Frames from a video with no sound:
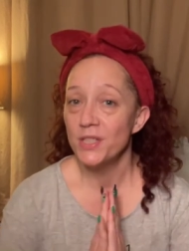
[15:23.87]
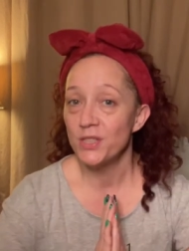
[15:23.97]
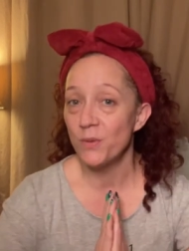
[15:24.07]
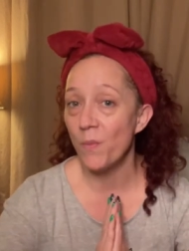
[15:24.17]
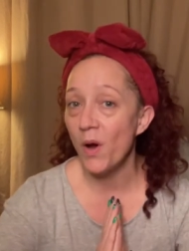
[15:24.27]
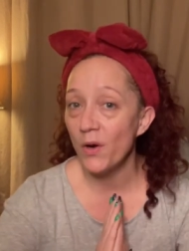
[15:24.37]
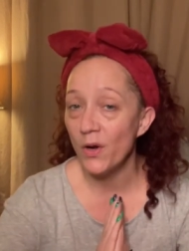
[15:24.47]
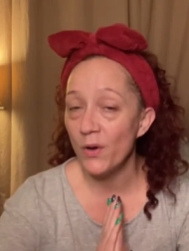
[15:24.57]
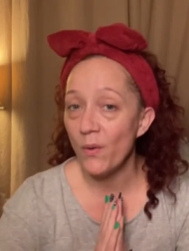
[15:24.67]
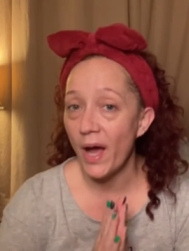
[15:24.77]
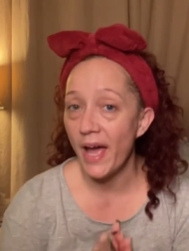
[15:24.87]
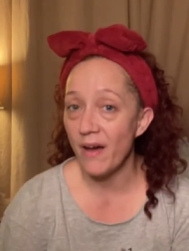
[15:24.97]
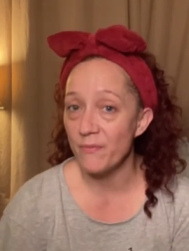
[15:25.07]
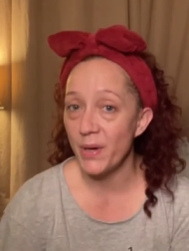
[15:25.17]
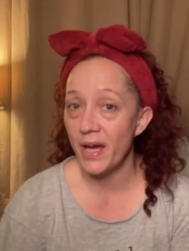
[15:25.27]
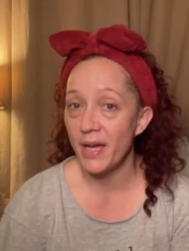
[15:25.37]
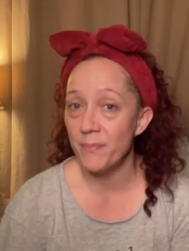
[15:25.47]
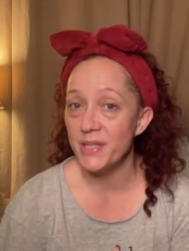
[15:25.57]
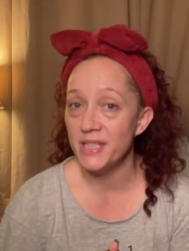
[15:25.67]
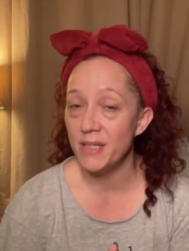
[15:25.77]
Tomorrow, I have my
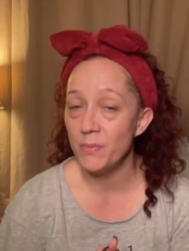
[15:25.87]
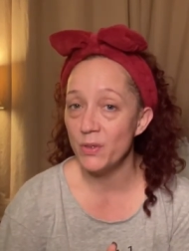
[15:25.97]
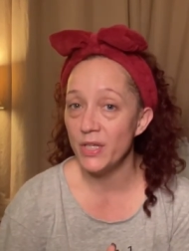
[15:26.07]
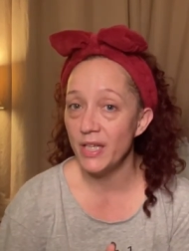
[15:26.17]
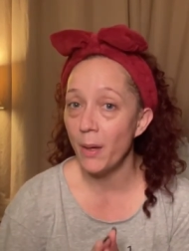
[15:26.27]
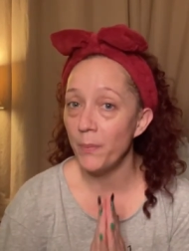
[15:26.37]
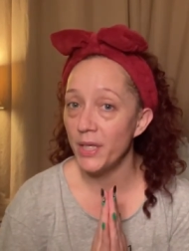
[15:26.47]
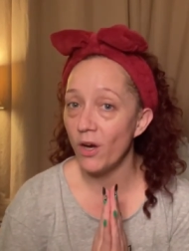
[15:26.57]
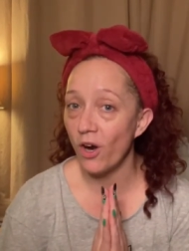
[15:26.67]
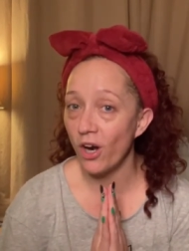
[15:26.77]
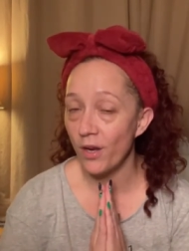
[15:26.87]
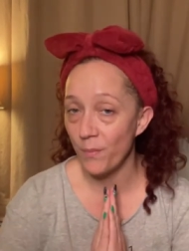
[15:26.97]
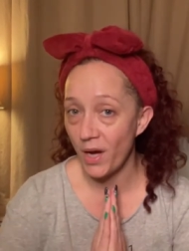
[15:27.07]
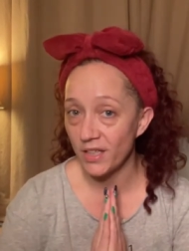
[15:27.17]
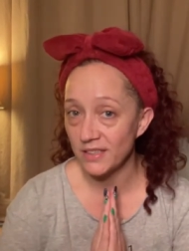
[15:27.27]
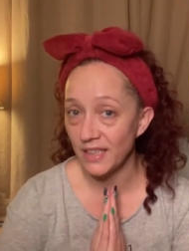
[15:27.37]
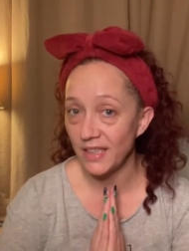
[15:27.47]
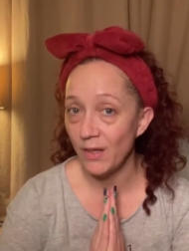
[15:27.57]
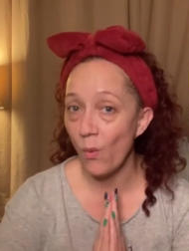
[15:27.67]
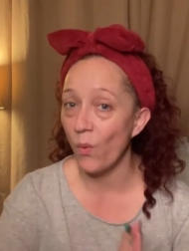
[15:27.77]
Bizy Beauty PR
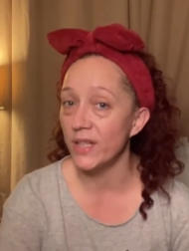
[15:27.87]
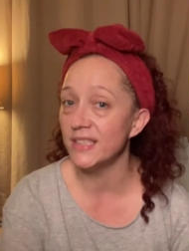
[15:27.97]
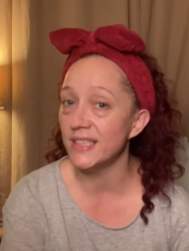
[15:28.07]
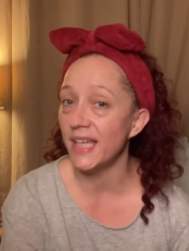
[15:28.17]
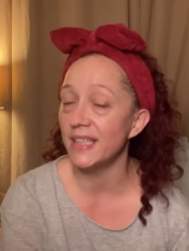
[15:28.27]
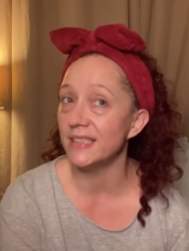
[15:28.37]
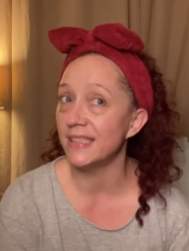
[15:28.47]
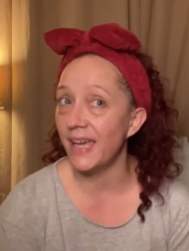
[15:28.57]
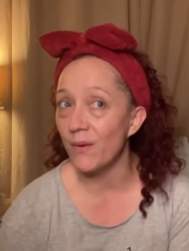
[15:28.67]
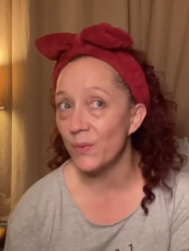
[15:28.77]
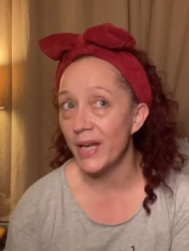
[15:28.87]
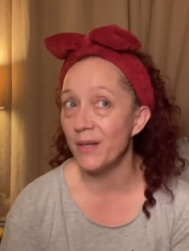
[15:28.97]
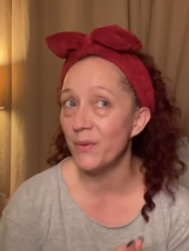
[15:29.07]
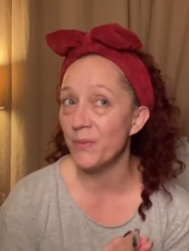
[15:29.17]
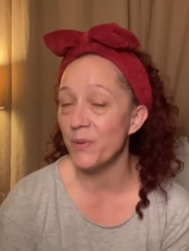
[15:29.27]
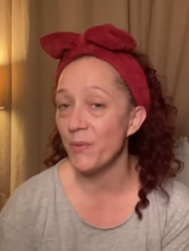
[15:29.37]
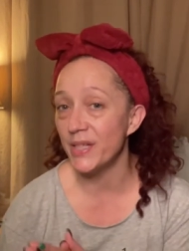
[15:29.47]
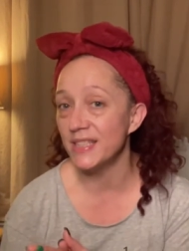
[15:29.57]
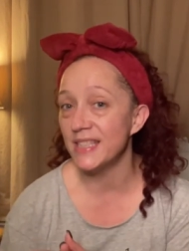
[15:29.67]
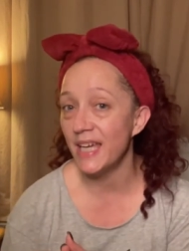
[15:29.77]
unboxing. Wednesday is Get Ready With Me
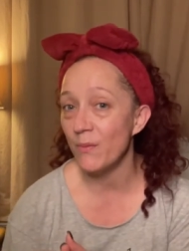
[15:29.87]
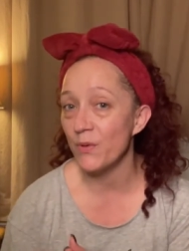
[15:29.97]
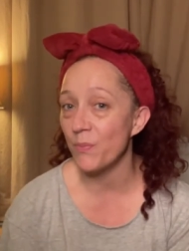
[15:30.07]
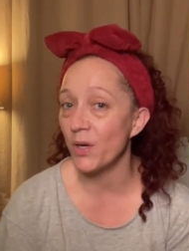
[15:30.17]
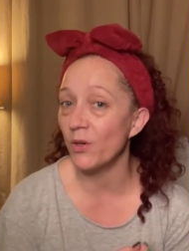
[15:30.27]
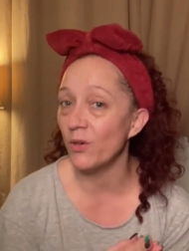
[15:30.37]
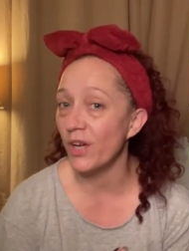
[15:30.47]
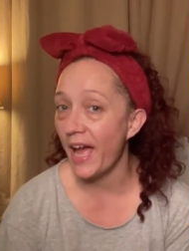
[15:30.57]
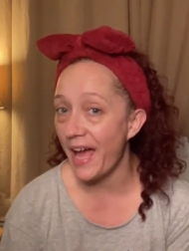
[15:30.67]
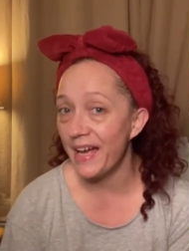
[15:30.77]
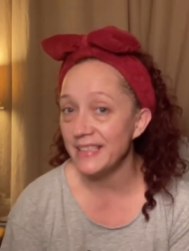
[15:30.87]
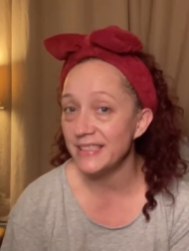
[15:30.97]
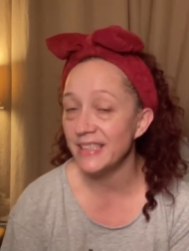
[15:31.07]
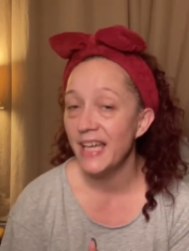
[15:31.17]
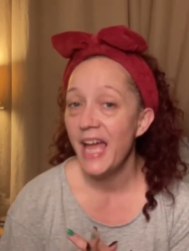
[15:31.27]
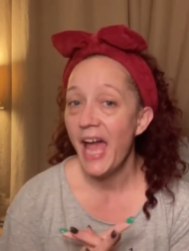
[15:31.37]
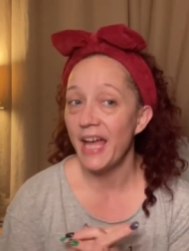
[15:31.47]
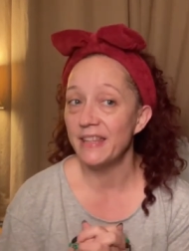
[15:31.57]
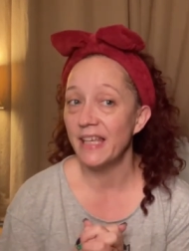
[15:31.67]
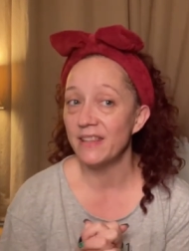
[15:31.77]
Wednesday with my girl Kat.
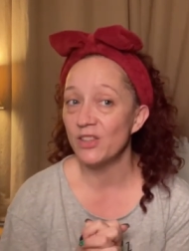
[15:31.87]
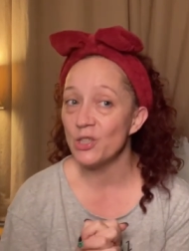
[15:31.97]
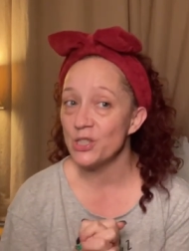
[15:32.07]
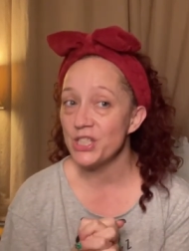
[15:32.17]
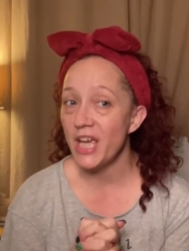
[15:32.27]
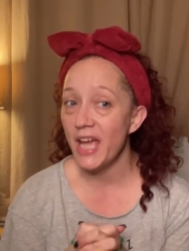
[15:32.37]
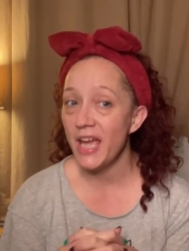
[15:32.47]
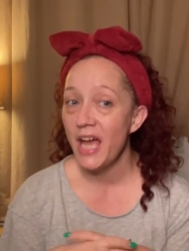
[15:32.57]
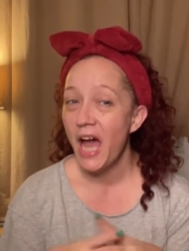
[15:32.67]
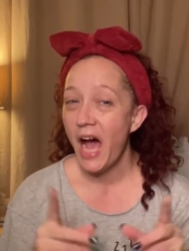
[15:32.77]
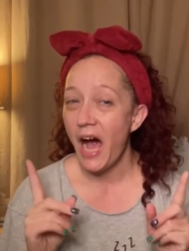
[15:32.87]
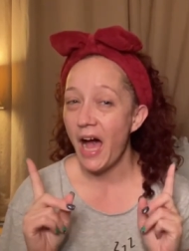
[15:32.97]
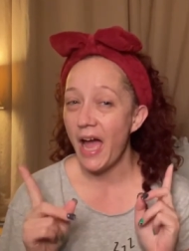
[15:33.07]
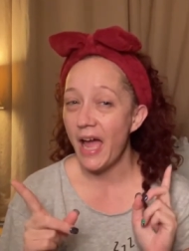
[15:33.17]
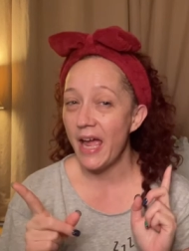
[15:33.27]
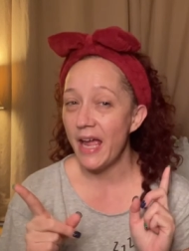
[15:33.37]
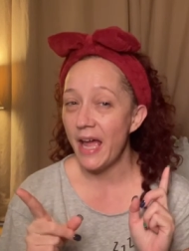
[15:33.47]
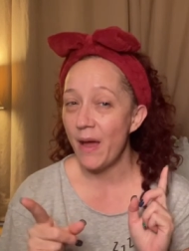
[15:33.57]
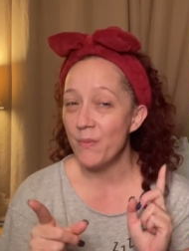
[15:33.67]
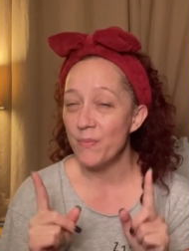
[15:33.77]
And then Thursday, I
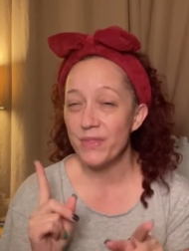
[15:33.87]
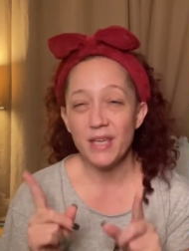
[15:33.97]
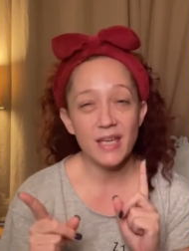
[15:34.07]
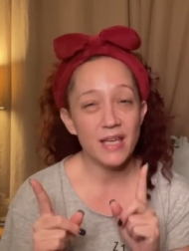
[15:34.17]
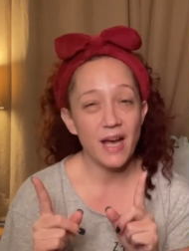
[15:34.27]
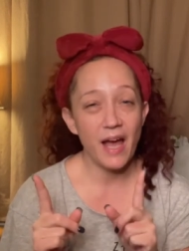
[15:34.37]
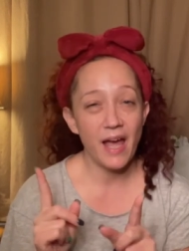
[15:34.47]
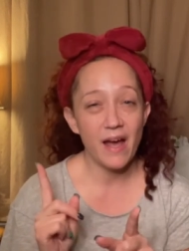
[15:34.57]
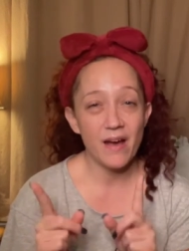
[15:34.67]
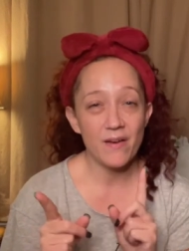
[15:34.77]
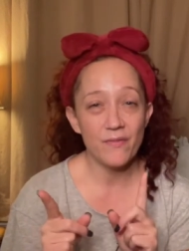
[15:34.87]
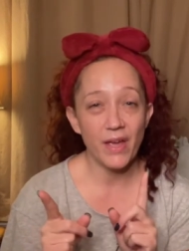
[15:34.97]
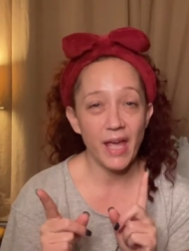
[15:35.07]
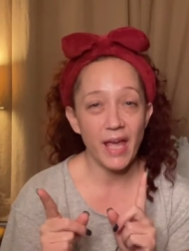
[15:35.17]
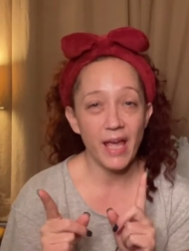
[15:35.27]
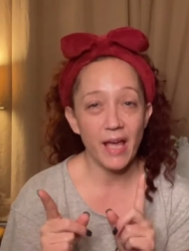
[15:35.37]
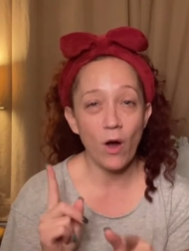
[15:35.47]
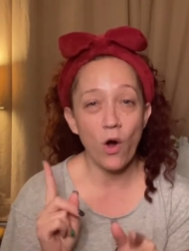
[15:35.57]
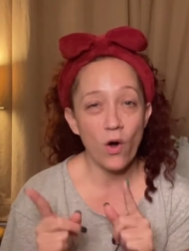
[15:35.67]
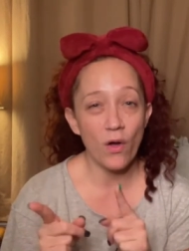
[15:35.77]
am thinking I have a
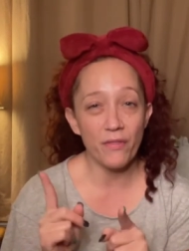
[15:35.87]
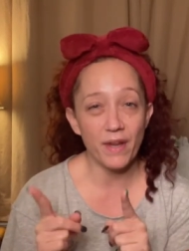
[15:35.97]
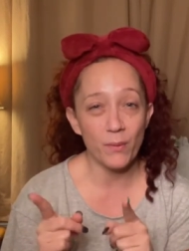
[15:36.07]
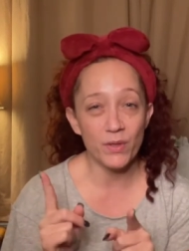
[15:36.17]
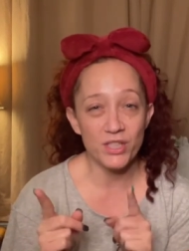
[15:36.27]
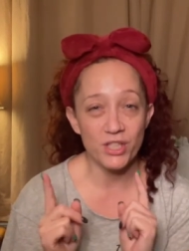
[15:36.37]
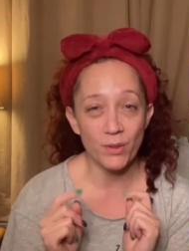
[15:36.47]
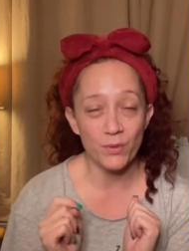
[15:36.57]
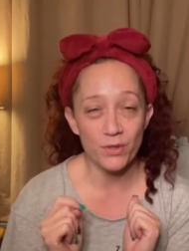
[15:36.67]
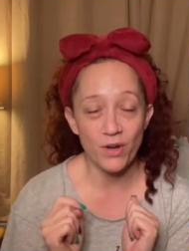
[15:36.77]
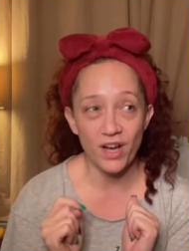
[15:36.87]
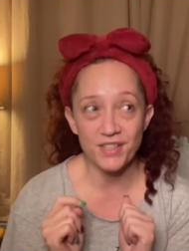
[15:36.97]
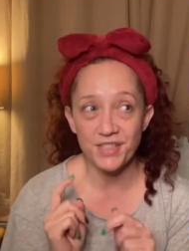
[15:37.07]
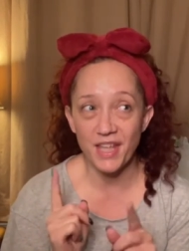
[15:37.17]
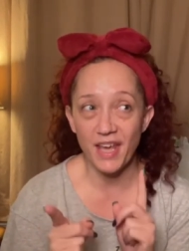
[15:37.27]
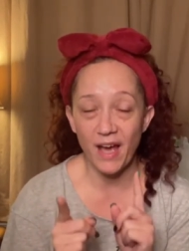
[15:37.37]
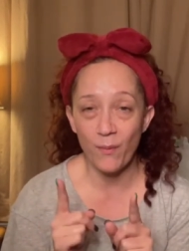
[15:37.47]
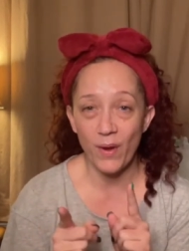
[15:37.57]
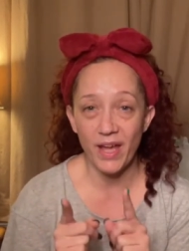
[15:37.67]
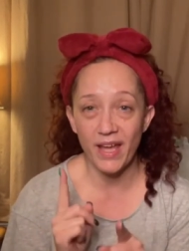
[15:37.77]
haul that I want to share with you guys that I
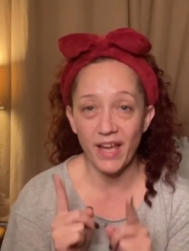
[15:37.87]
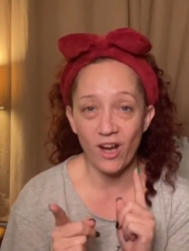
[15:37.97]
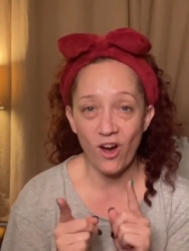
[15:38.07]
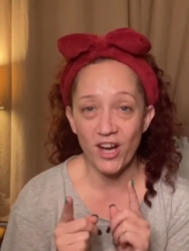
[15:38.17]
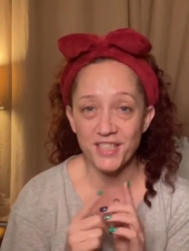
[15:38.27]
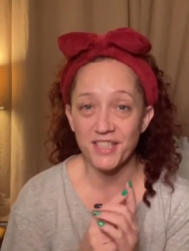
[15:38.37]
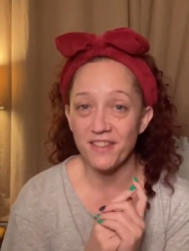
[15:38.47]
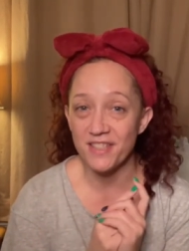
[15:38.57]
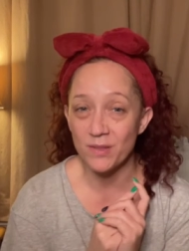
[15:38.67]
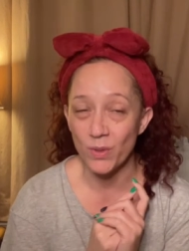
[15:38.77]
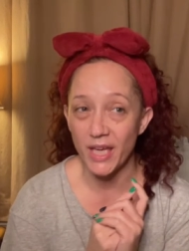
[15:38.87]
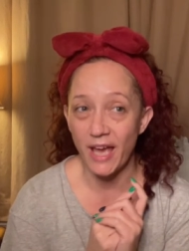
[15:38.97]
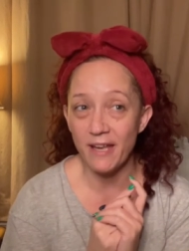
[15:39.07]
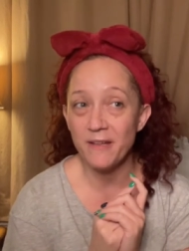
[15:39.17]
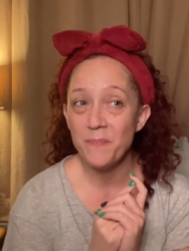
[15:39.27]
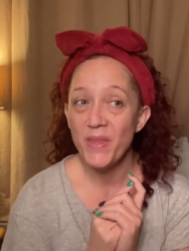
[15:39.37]
went and got this weekend.